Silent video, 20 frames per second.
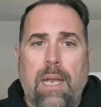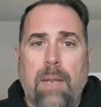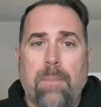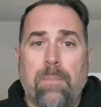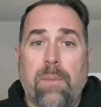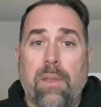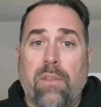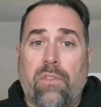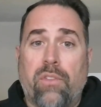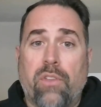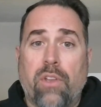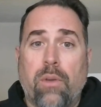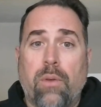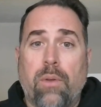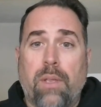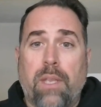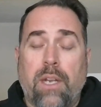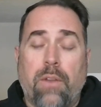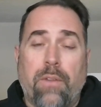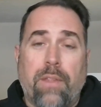So
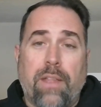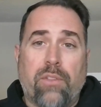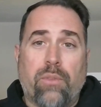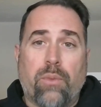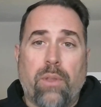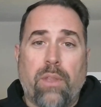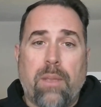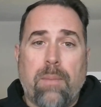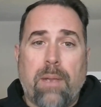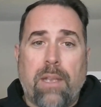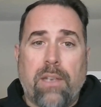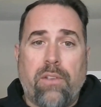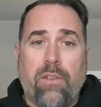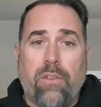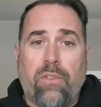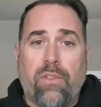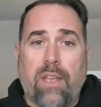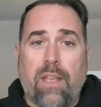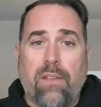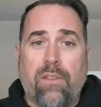that's really my 2
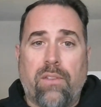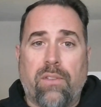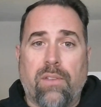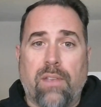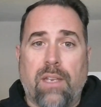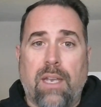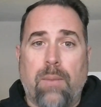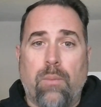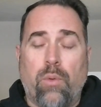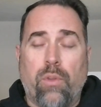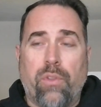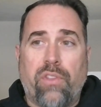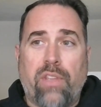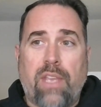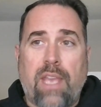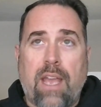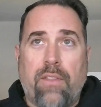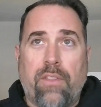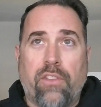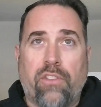cents. We'll see
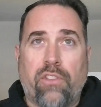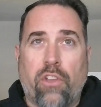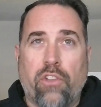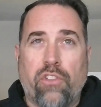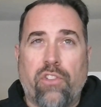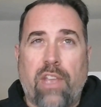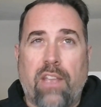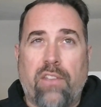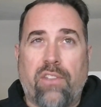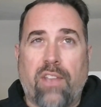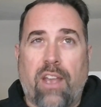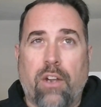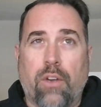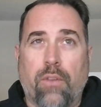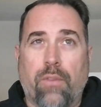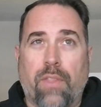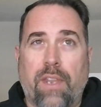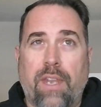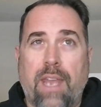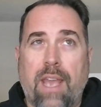how this all shakes out
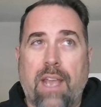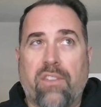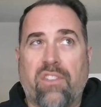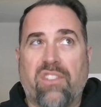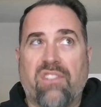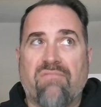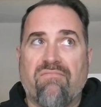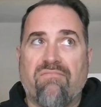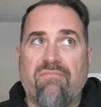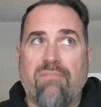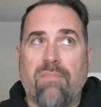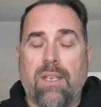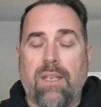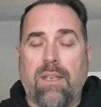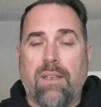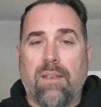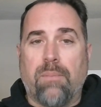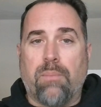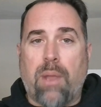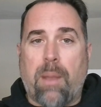over the next
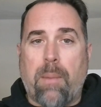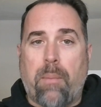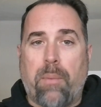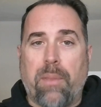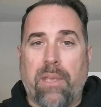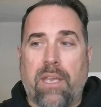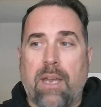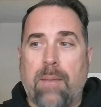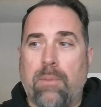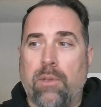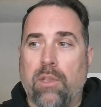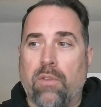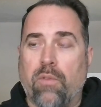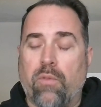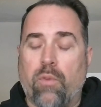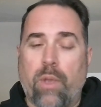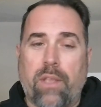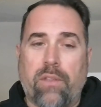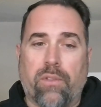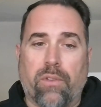probably couple of
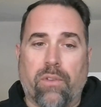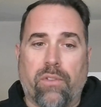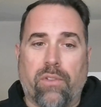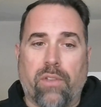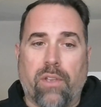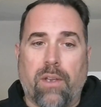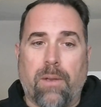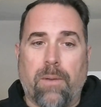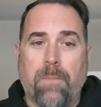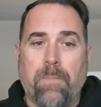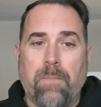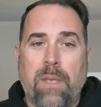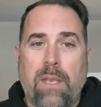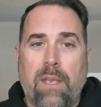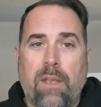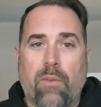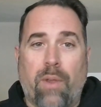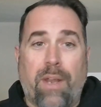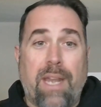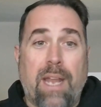weeks or so.
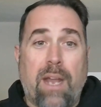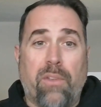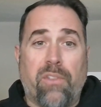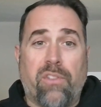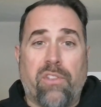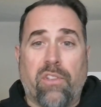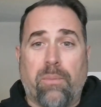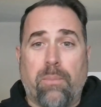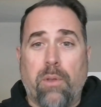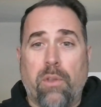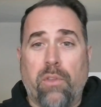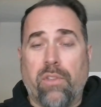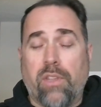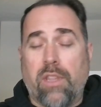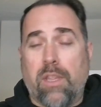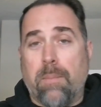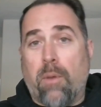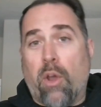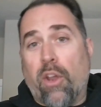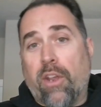Right now, it's just mostly
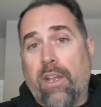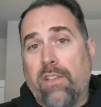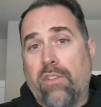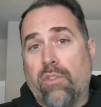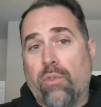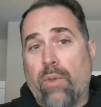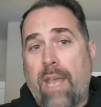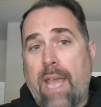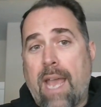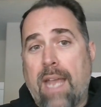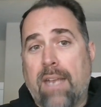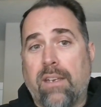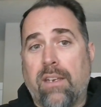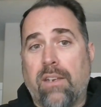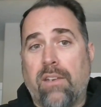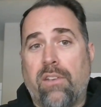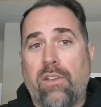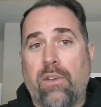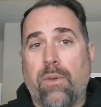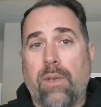the markets
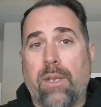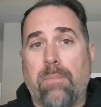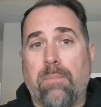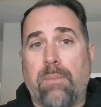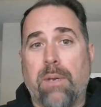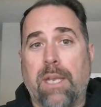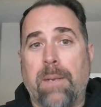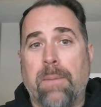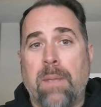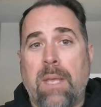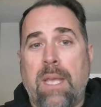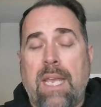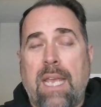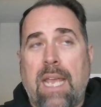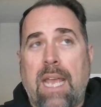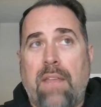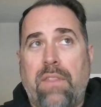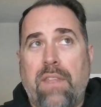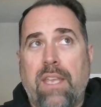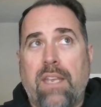reacting to it. But
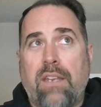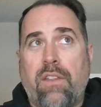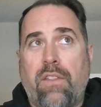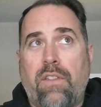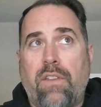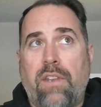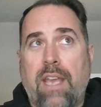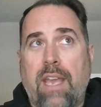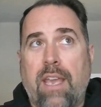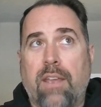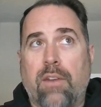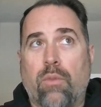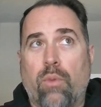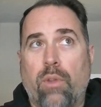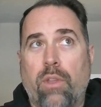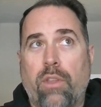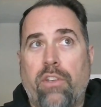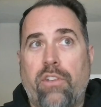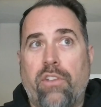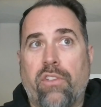at the end of the day, it
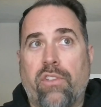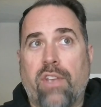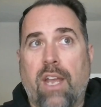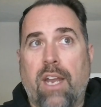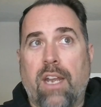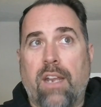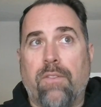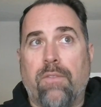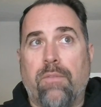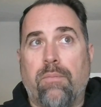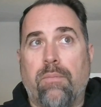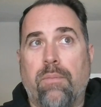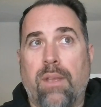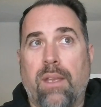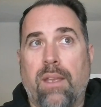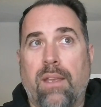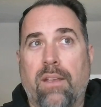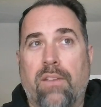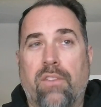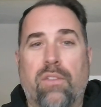really just kind of
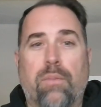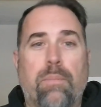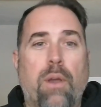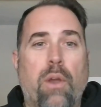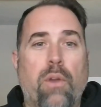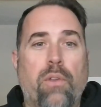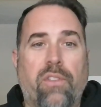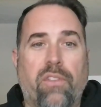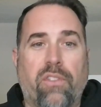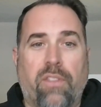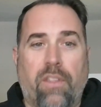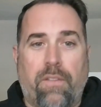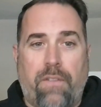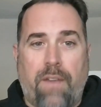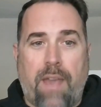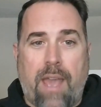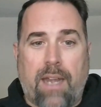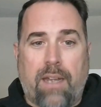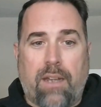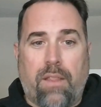exposes the
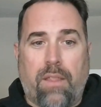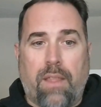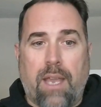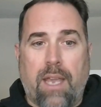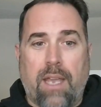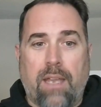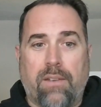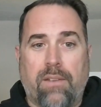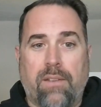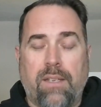fact that